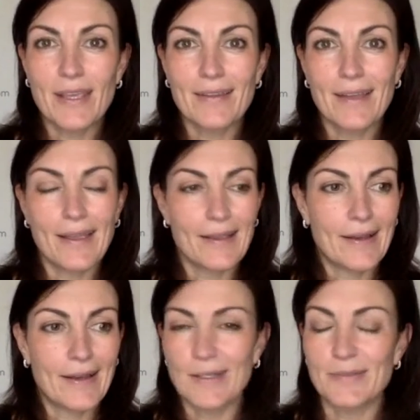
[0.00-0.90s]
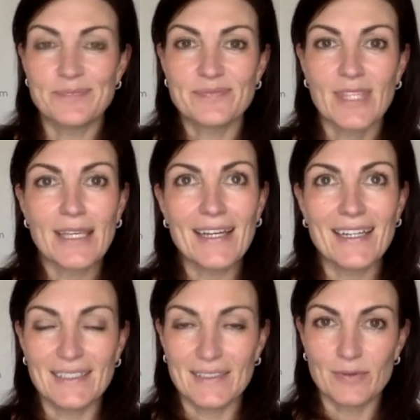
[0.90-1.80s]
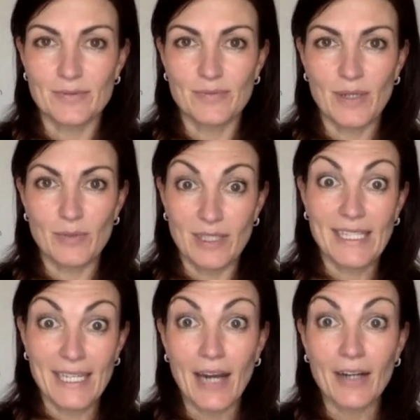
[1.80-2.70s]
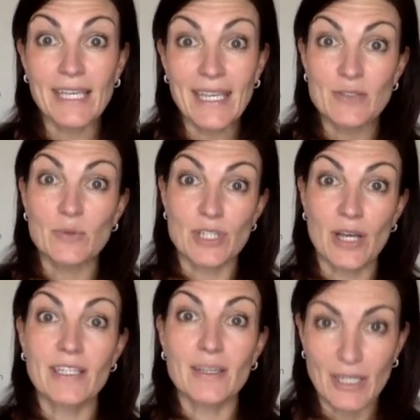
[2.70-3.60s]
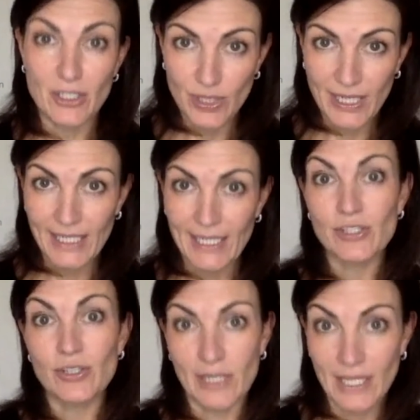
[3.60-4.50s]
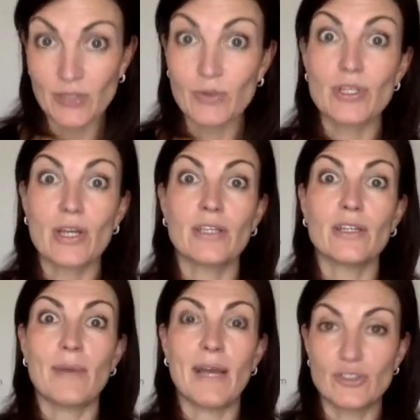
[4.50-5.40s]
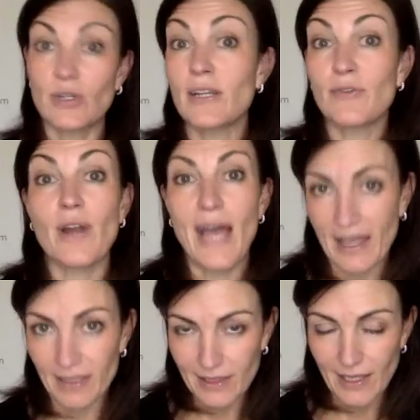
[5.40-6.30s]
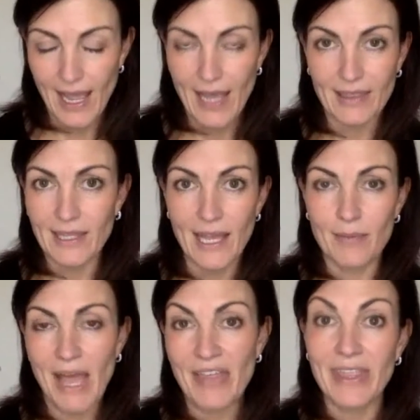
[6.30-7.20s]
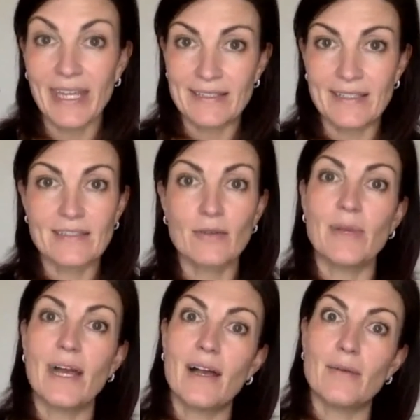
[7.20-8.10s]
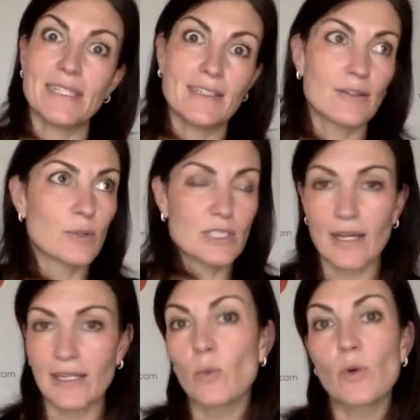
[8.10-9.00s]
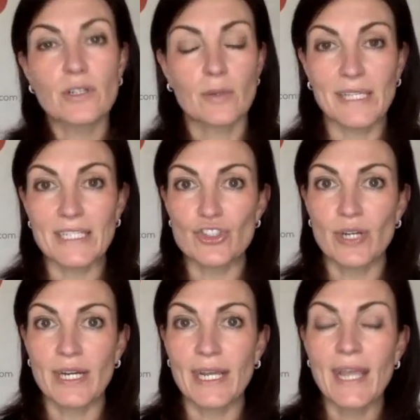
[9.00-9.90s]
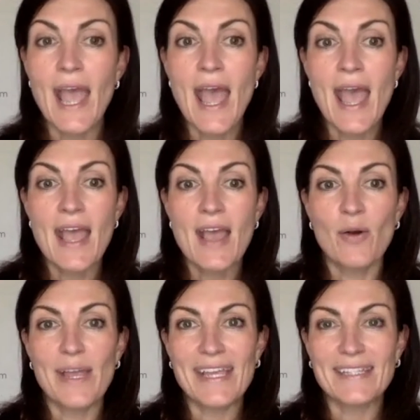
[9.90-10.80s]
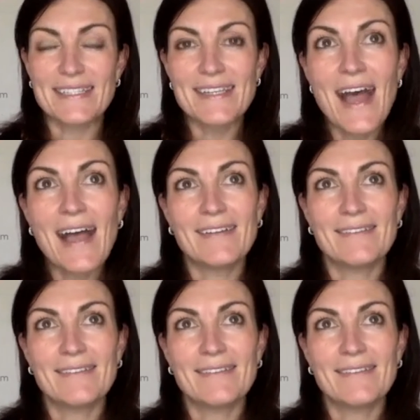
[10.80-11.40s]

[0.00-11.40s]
like, well, in our case, we're talking about training. In your case, you were talking about training for athleticism. Here, we're talking workplace training. It's not